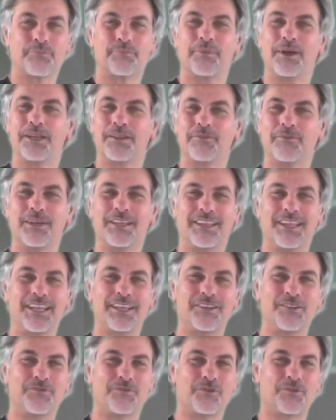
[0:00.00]
by the way,
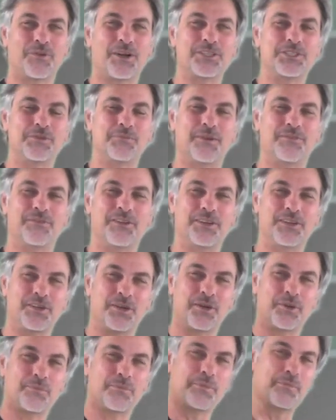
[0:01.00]
thank you for watching my
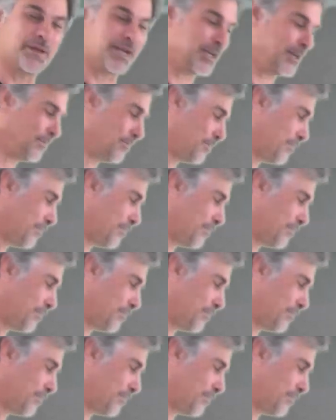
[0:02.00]
video. Bye-bye.